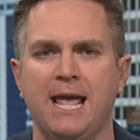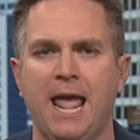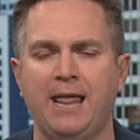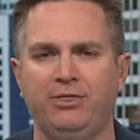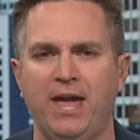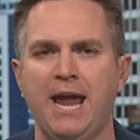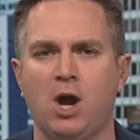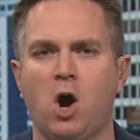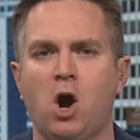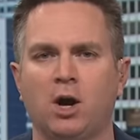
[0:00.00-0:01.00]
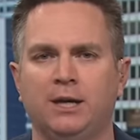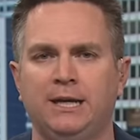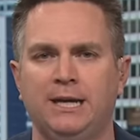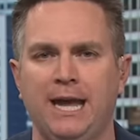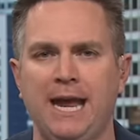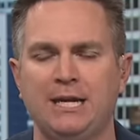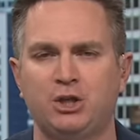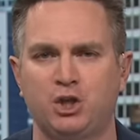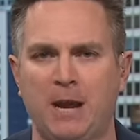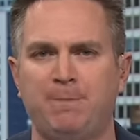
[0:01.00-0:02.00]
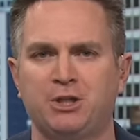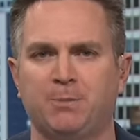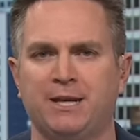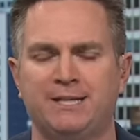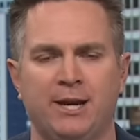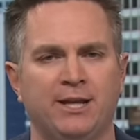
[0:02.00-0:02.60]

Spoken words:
and they are a championship contender.